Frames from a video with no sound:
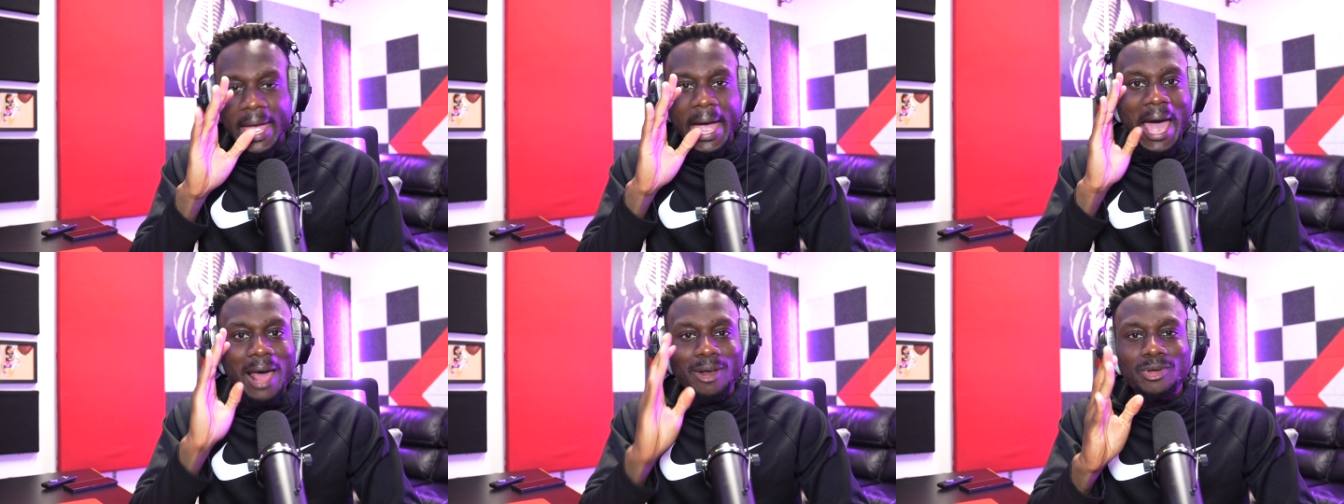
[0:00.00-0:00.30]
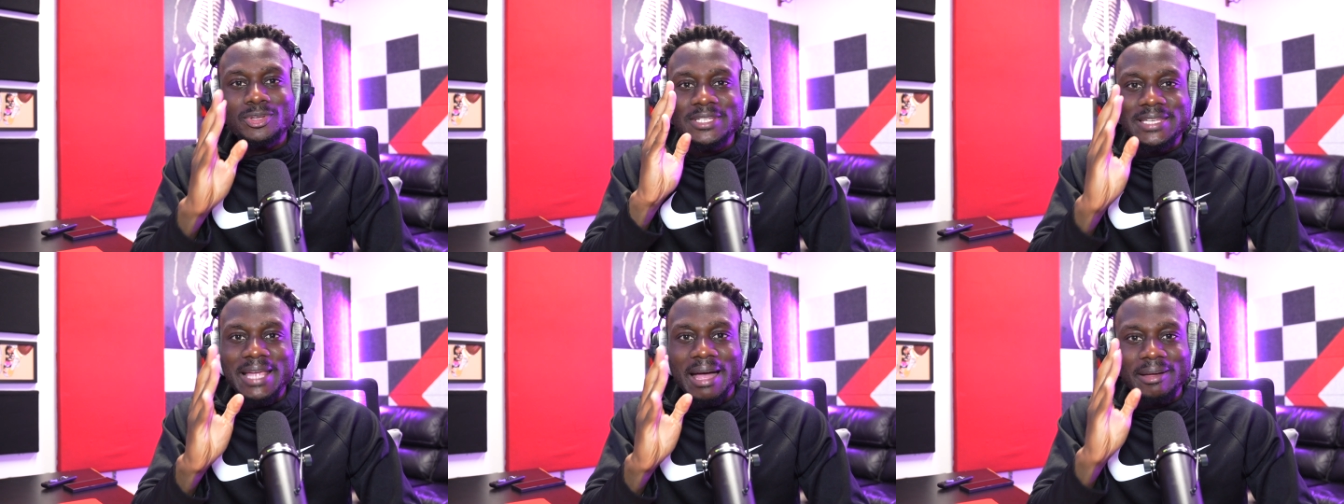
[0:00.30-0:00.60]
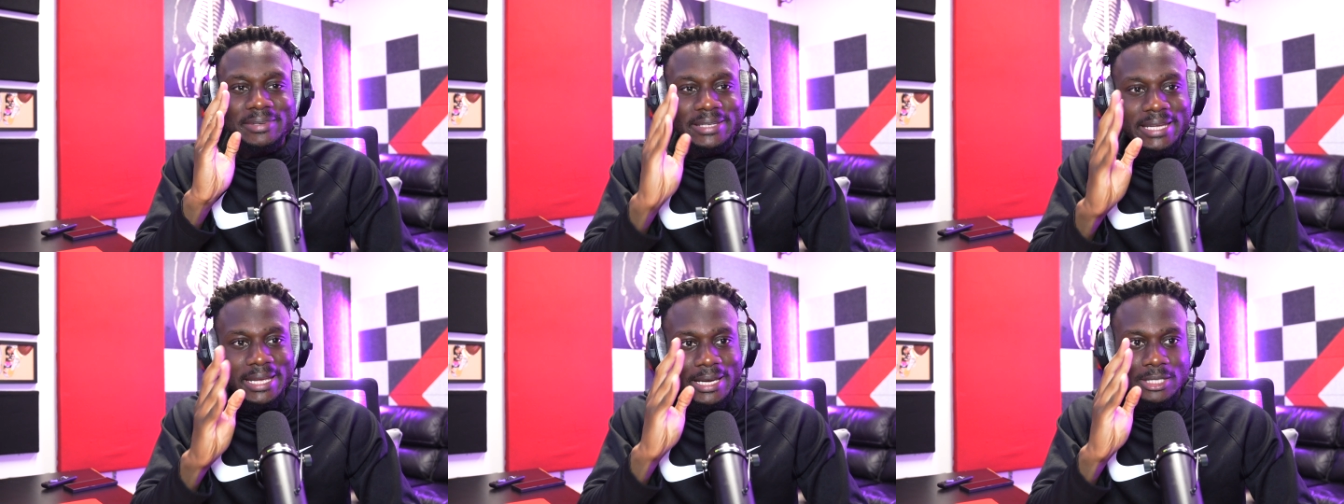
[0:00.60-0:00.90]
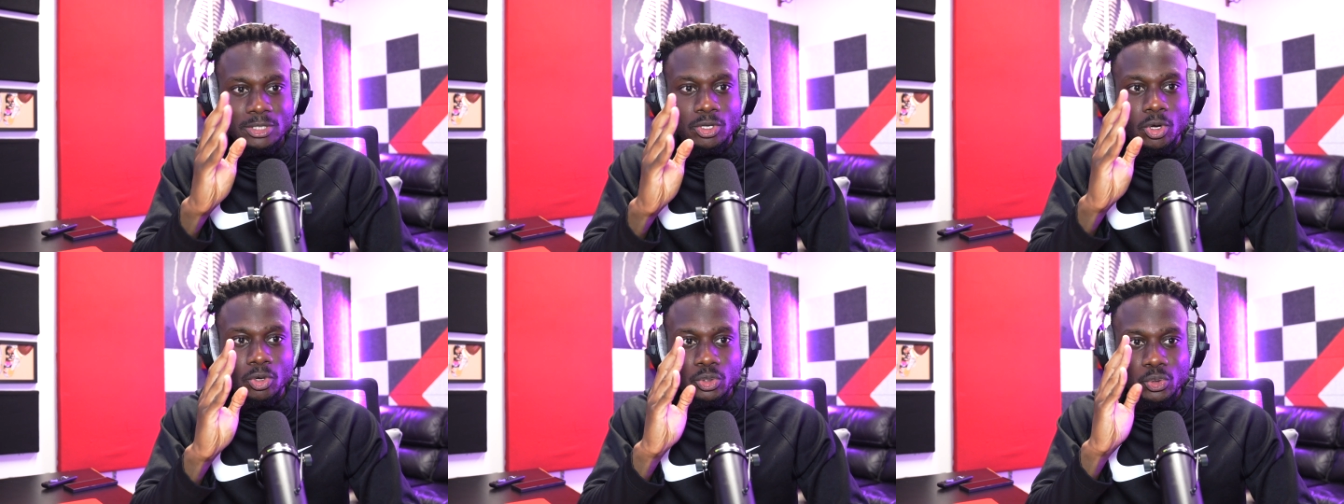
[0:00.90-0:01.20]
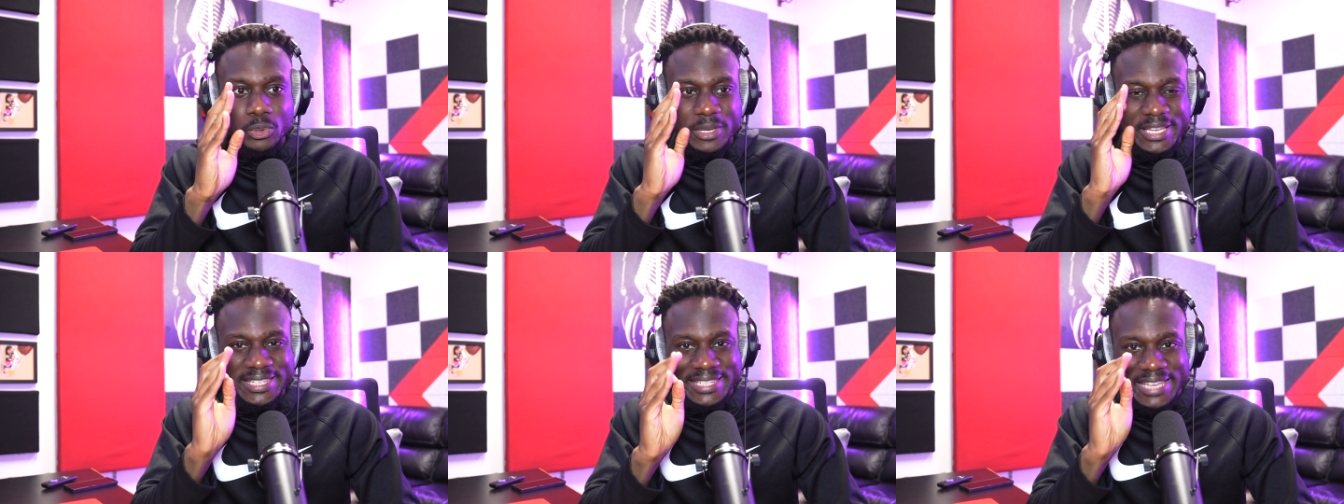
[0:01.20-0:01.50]
I don't see how Diddy's going
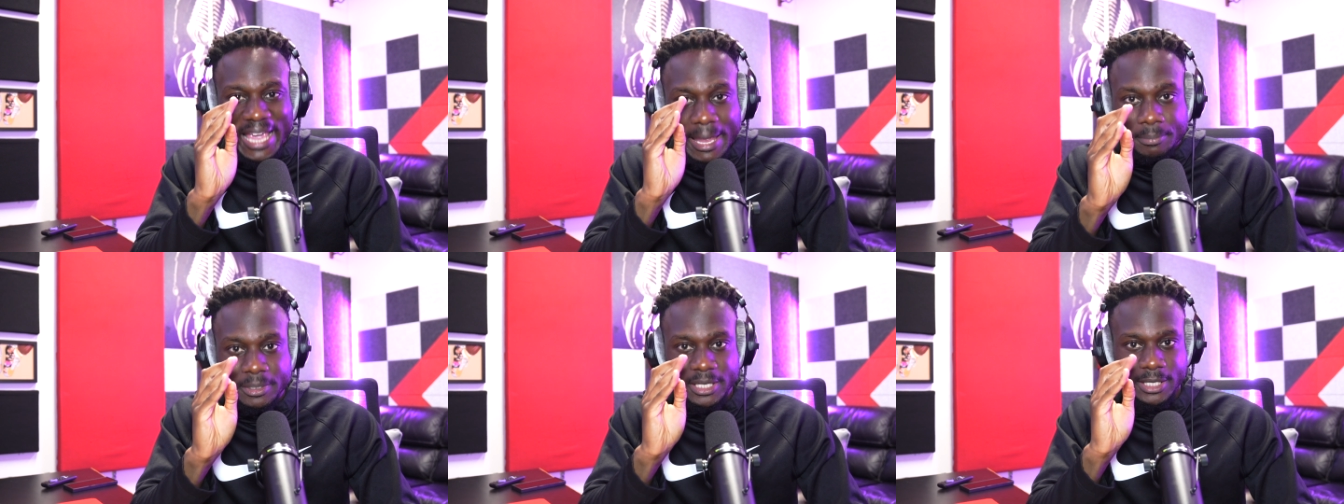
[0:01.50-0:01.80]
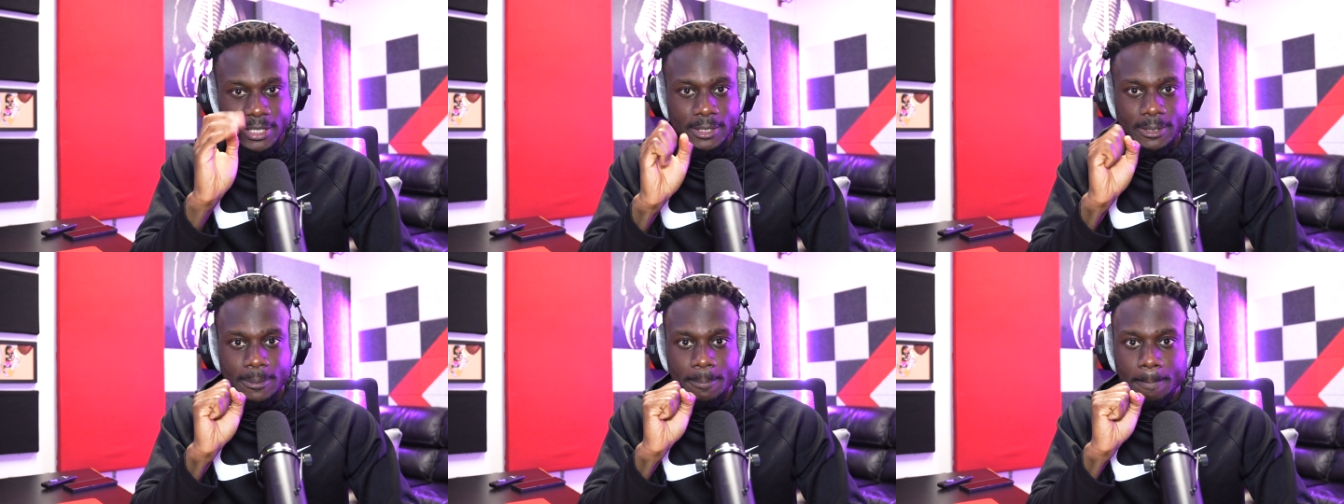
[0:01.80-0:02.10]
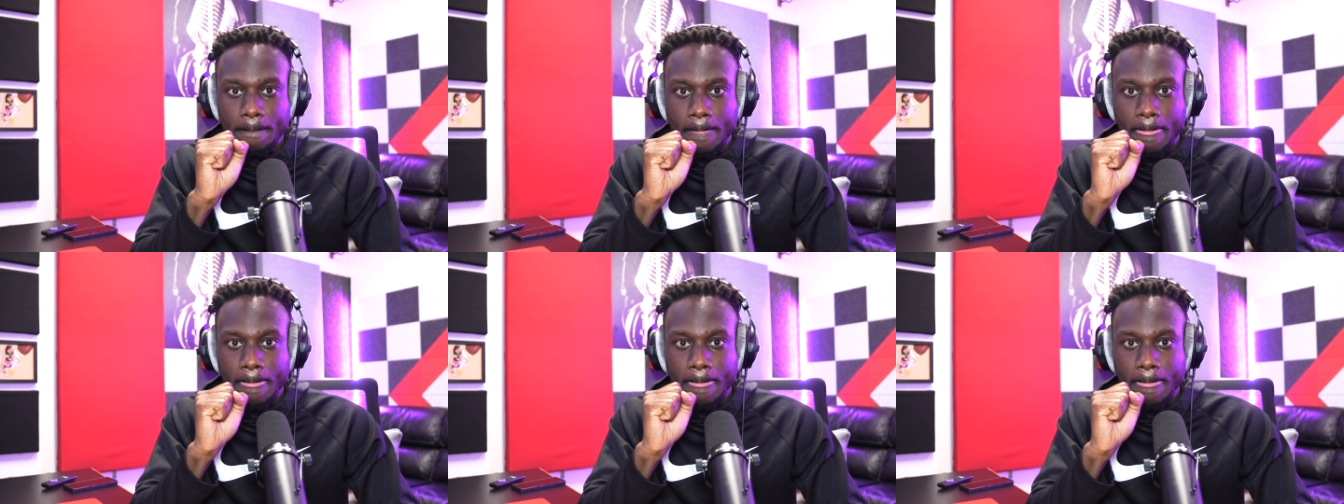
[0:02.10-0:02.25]
to escape this.